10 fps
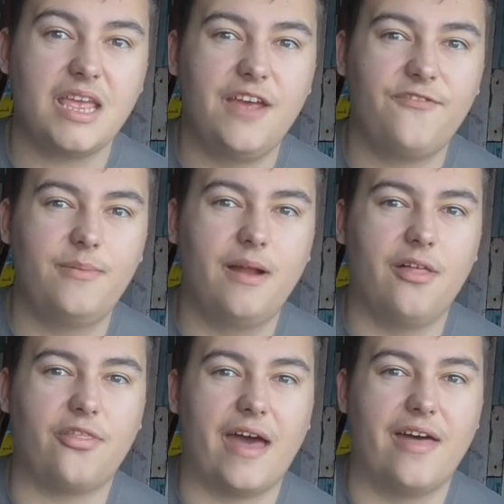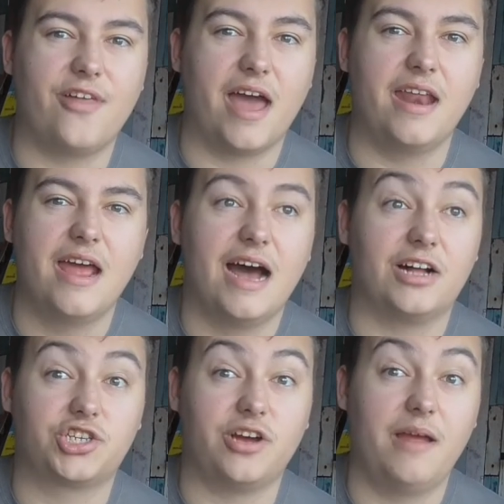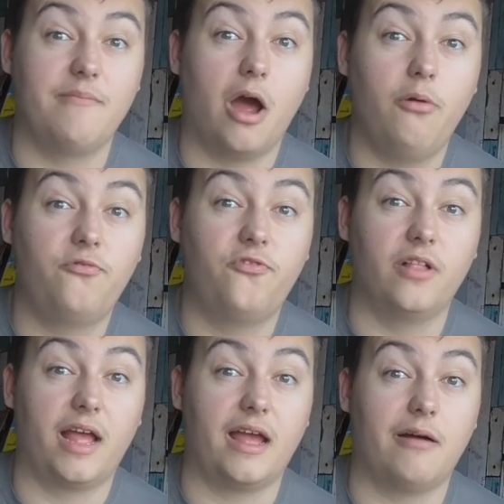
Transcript: if I'm not there, then I'll try and hopefully,